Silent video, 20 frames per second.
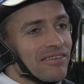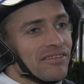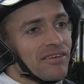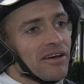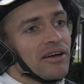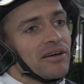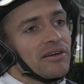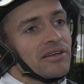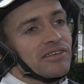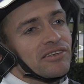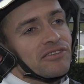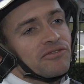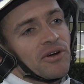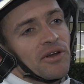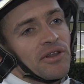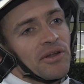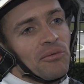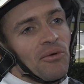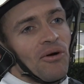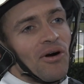So just
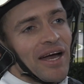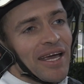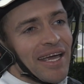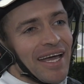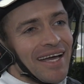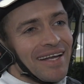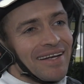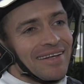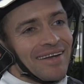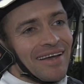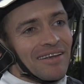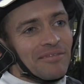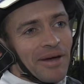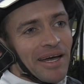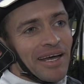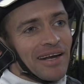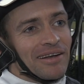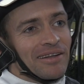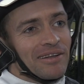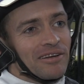from the Y gate, it does
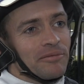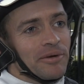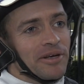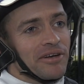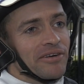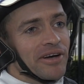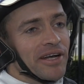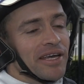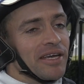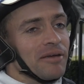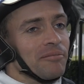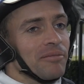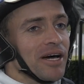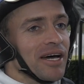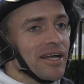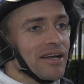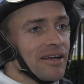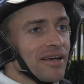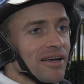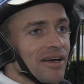make it a little bit tricky,
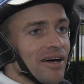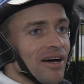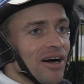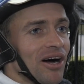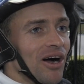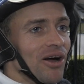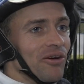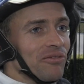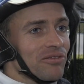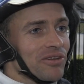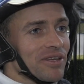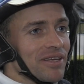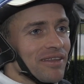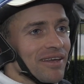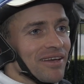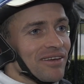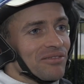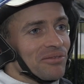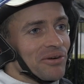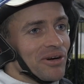but hopefully
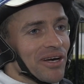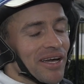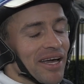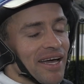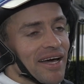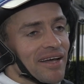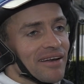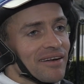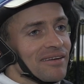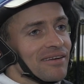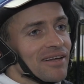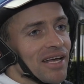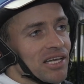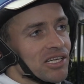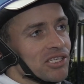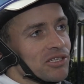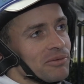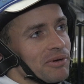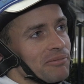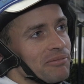things work out and,
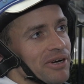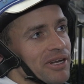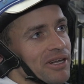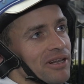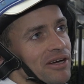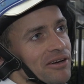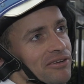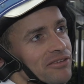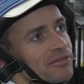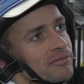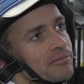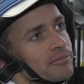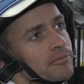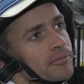and she'll be pretty close.